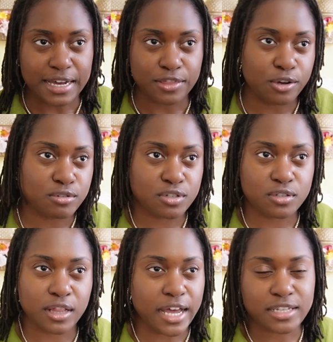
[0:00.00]
Those
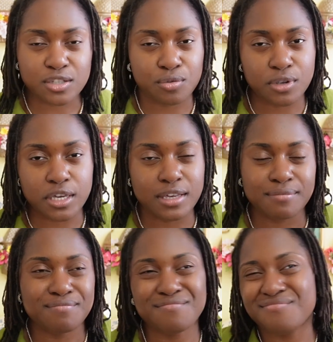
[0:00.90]
last three,
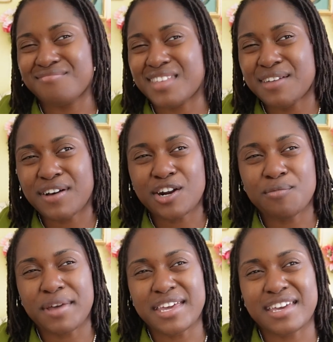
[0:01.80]
if I
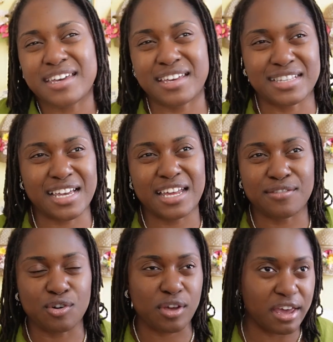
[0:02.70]
don't make it, it's kind
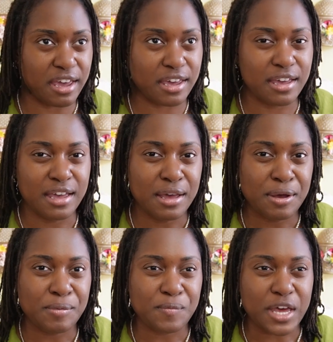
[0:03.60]
of okay.
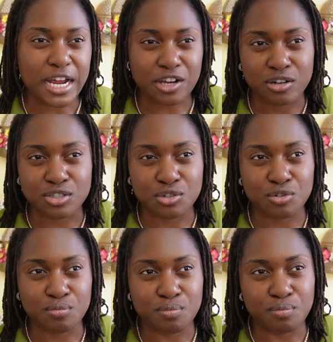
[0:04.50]
And I can
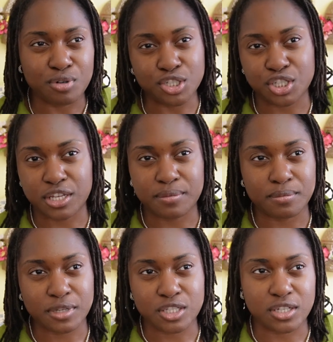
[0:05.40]
also push
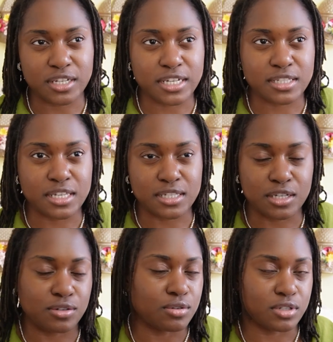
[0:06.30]
them into the next
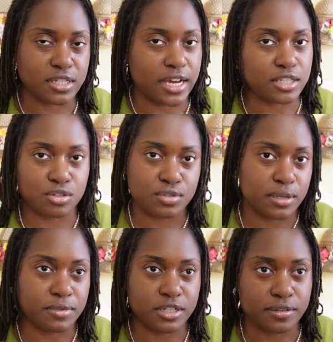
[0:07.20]
season or decide to do
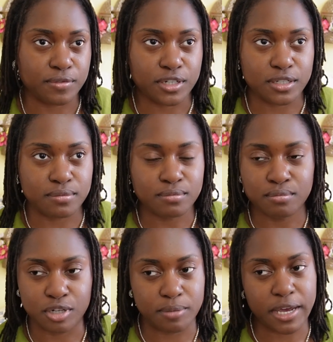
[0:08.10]
something different and
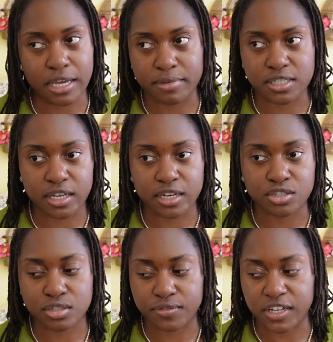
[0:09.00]
put it back in my stash.
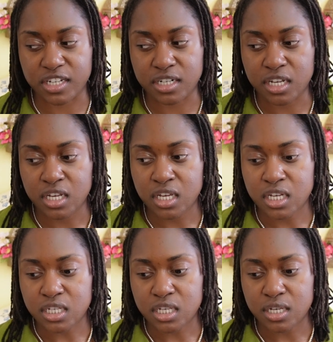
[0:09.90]
It's fine.
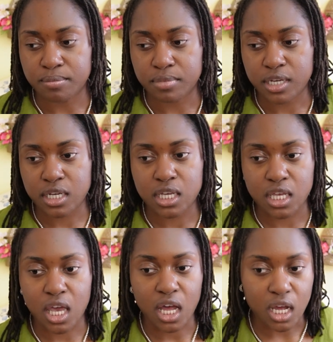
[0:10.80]
But
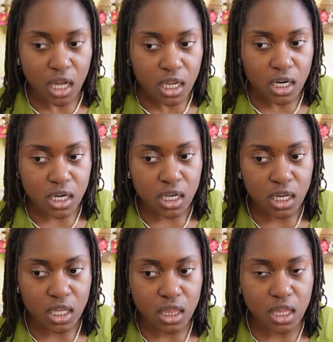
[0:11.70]
yeah,
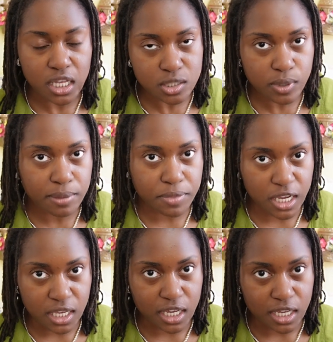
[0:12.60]
that's what I'm
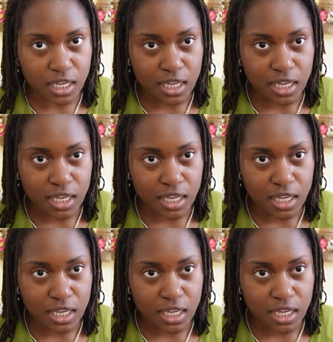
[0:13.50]
thinking.